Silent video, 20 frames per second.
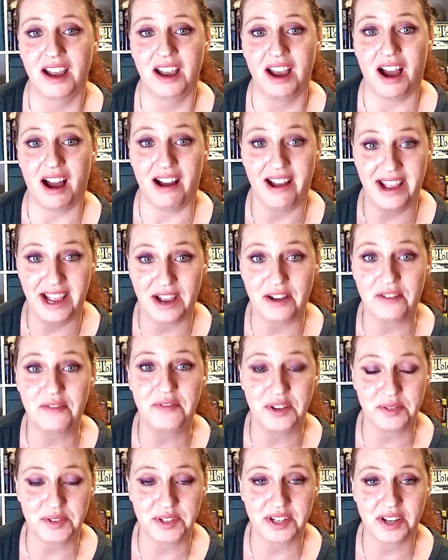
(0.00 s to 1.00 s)
I have
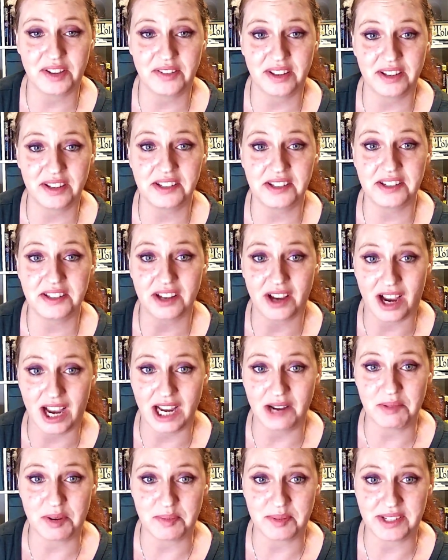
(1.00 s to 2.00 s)
views on this, I
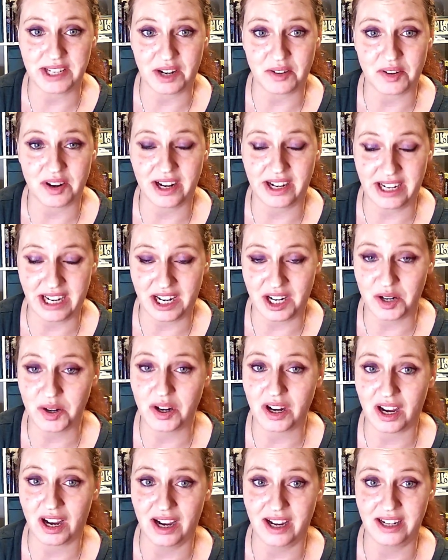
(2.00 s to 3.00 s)
am upset right
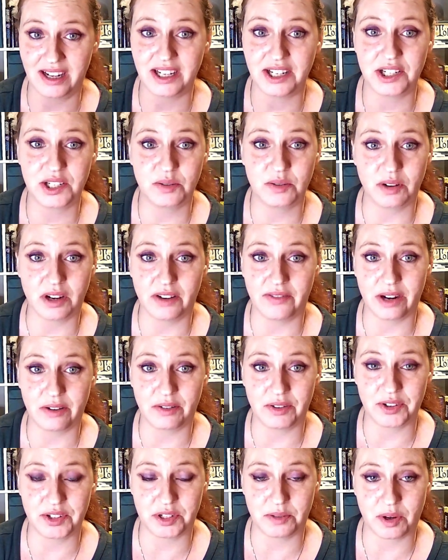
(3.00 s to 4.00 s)
now, I need 12
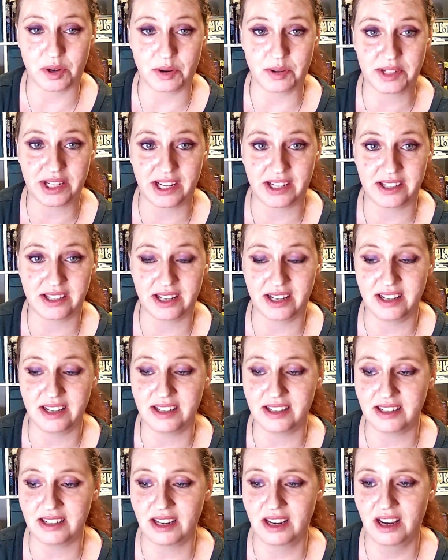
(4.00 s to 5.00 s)
hours to process
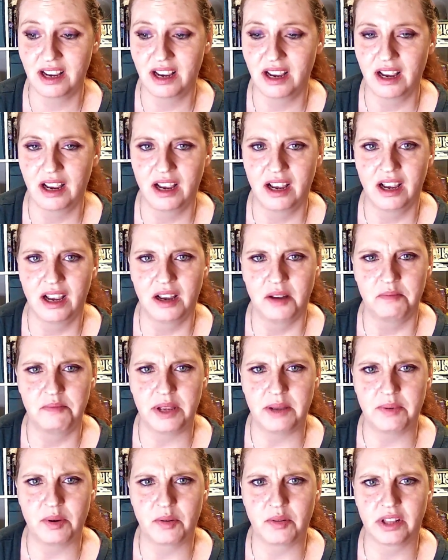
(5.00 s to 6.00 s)
this,
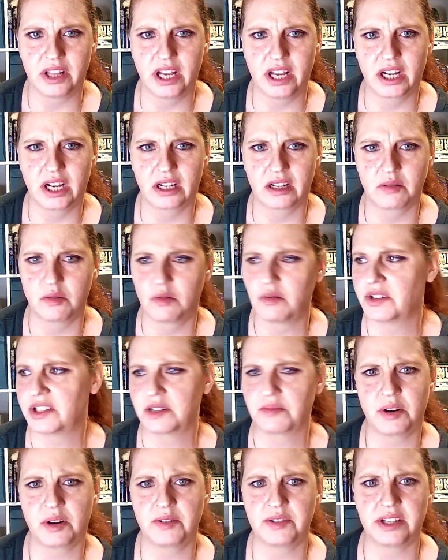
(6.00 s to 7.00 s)
people were like, well, what's the
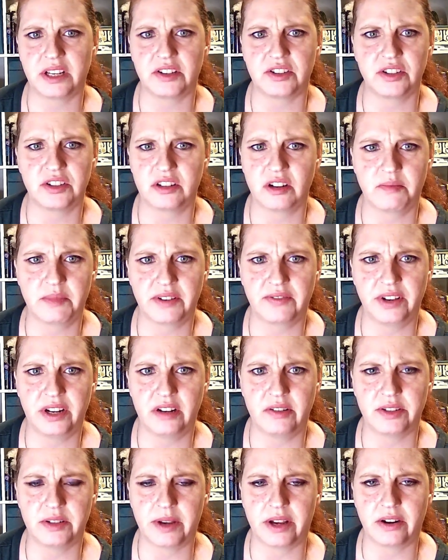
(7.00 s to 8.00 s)
process? Just don't make
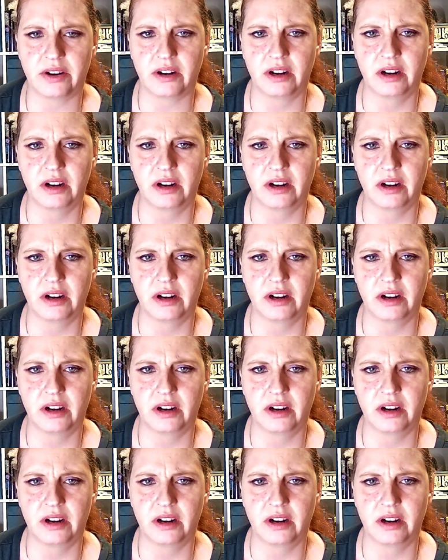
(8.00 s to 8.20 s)
videos about